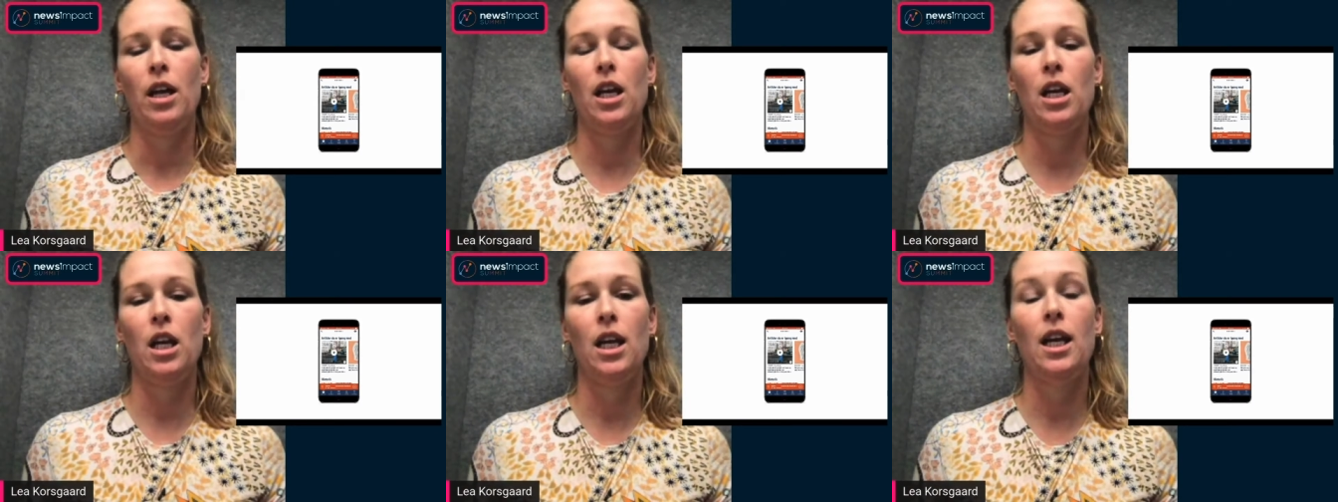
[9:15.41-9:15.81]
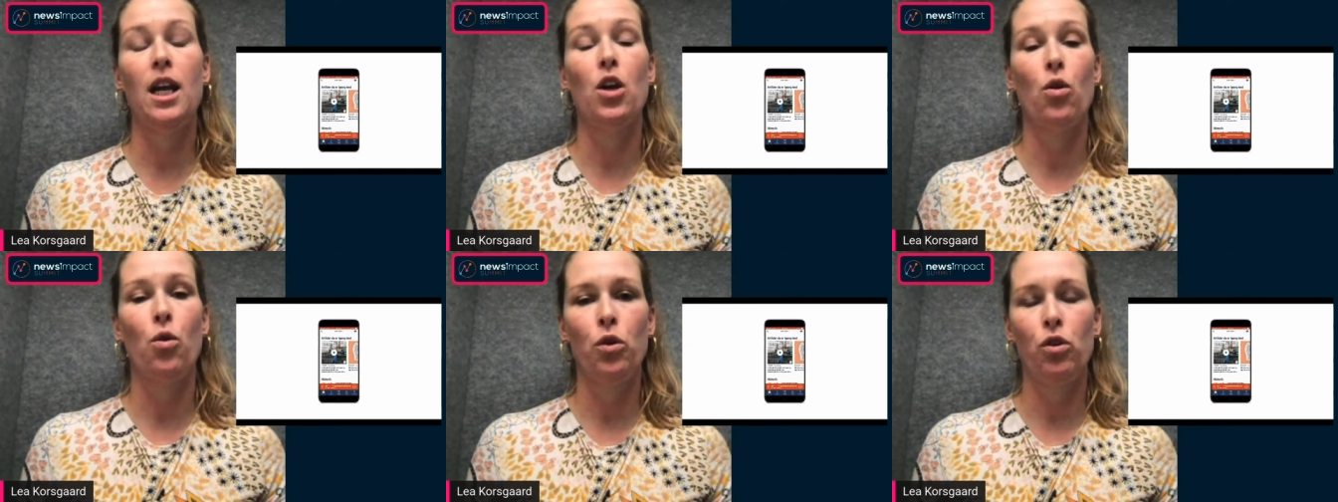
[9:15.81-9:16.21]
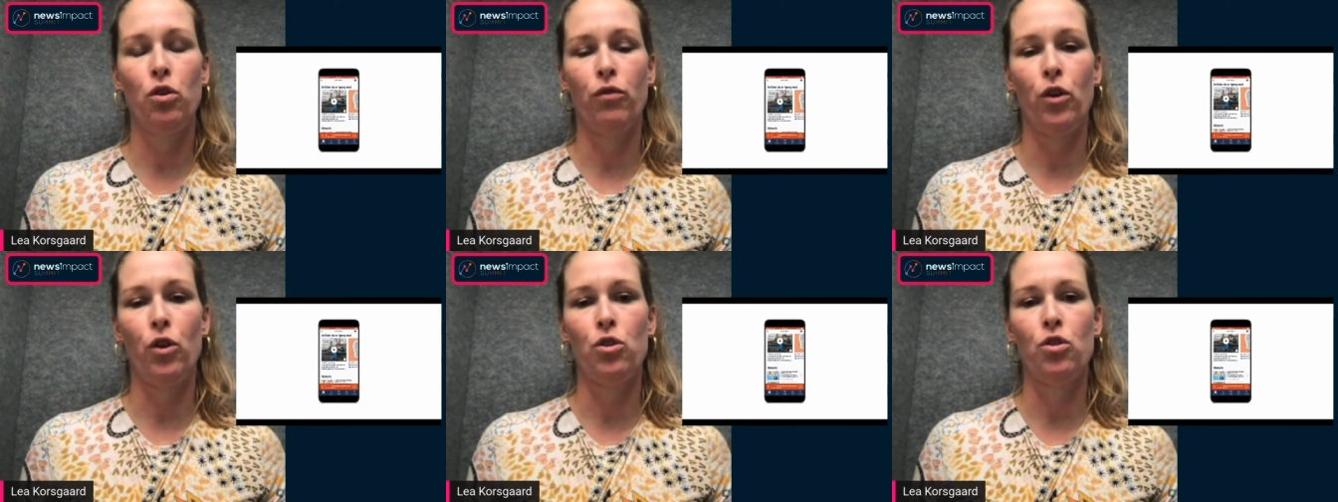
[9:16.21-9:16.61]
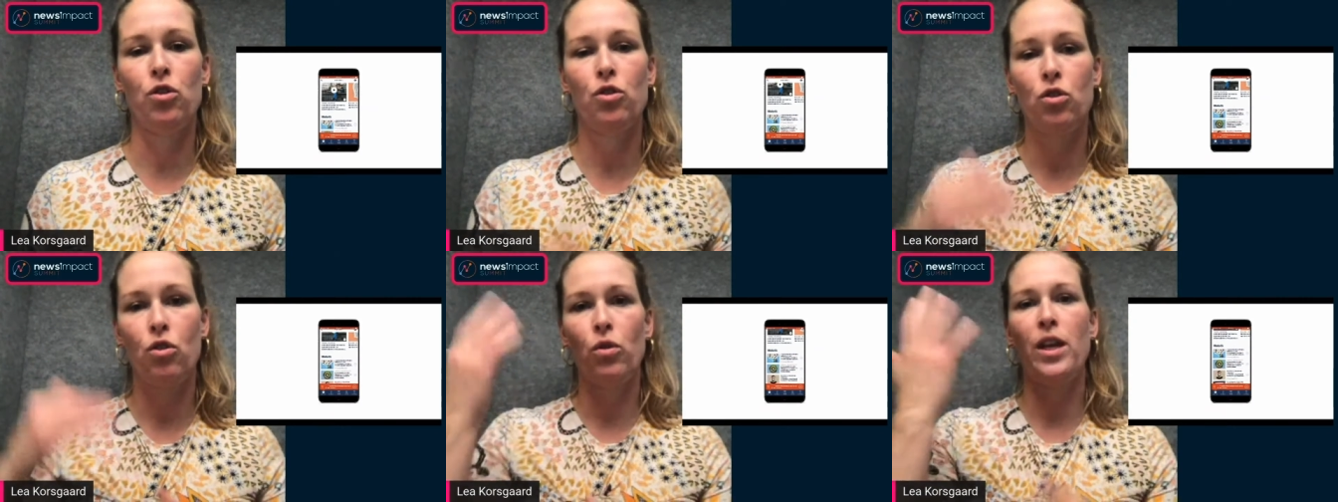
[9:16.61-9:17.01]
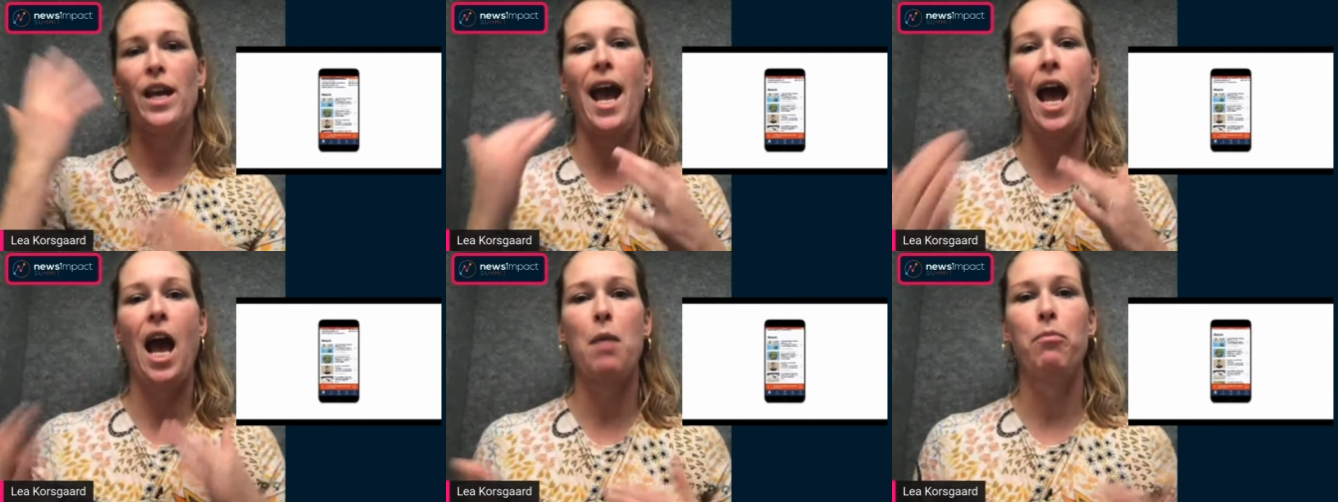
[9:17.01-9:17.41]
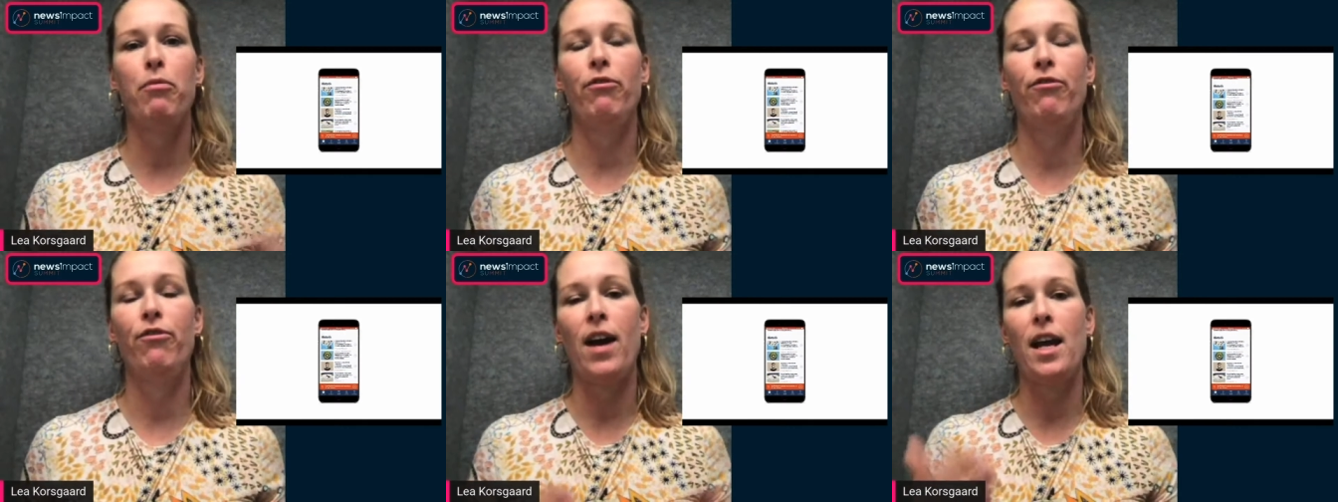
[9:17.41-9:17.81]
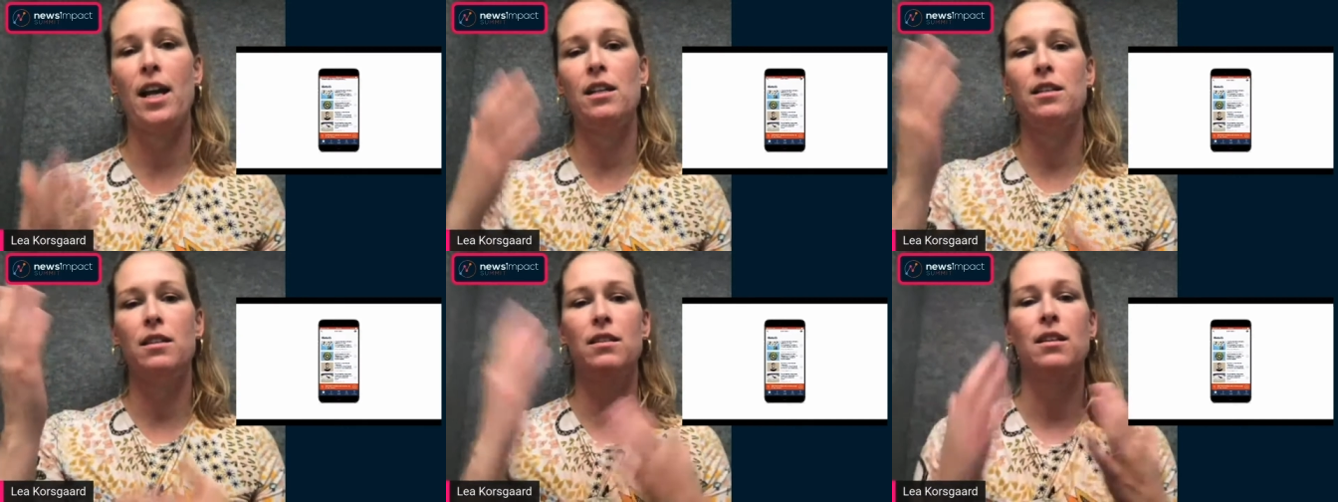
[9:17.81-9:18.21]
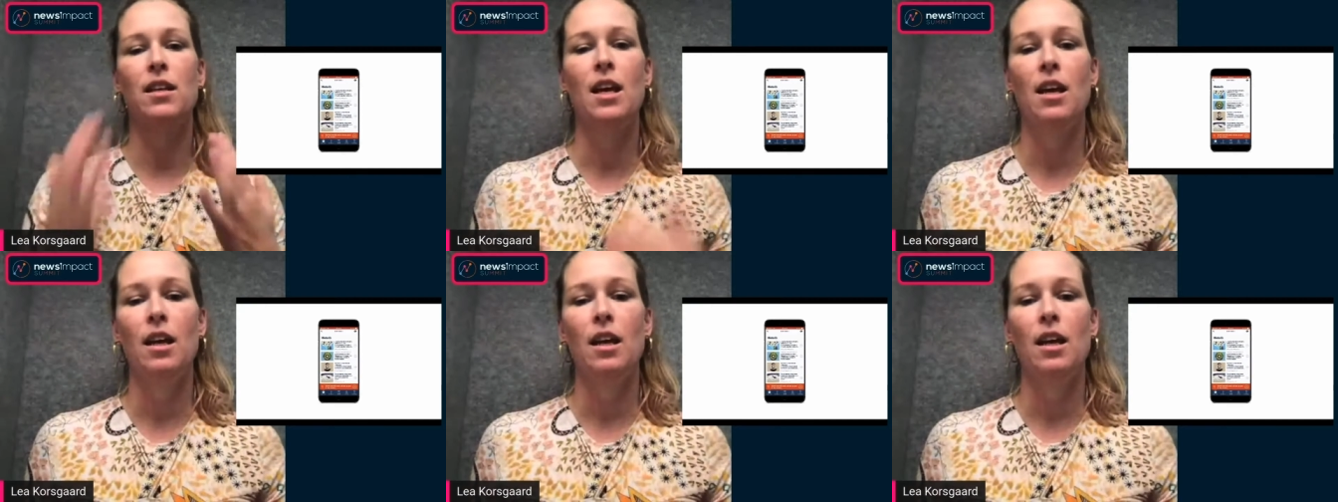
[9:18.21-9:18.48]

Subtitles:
in an audio version. So the app finds